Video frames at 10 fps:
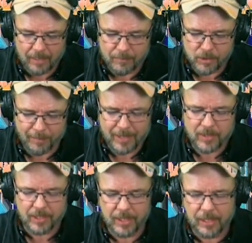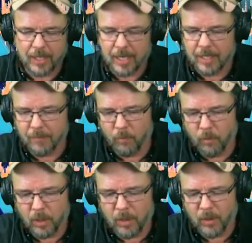So basically,
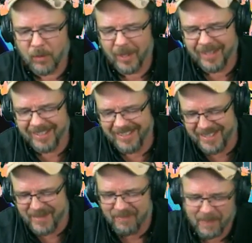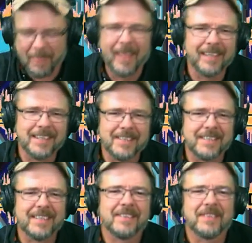we're
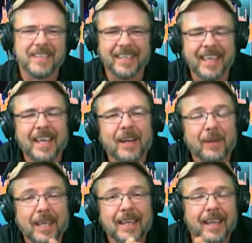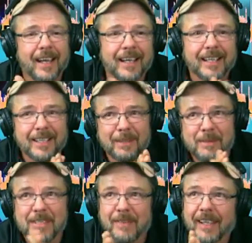this is neat. Okay, let
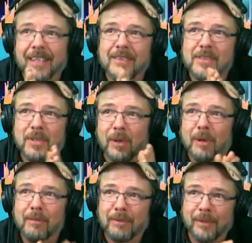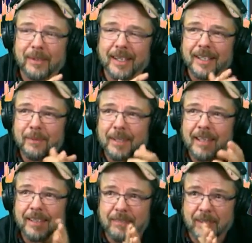me see if I can start over
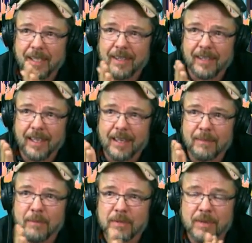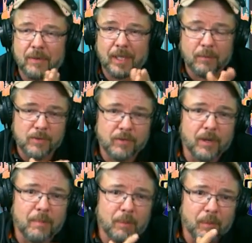without leaving anything out. Most everything was
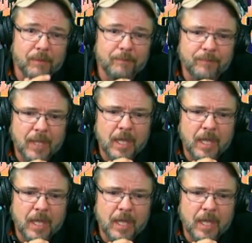very important.